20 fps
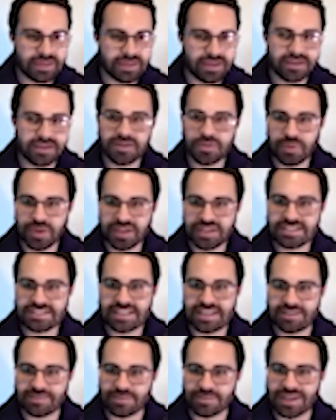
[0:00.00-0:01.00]
good way to
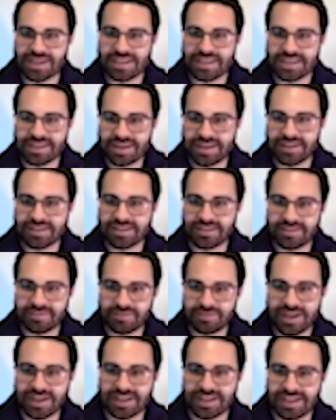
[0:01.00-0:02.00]
save money on a
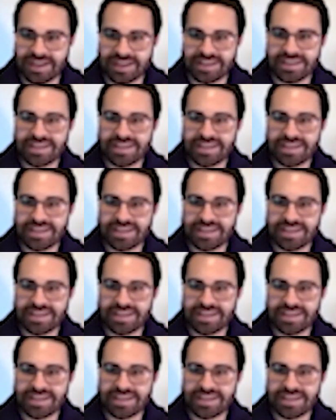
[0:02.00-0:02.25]
Friday night.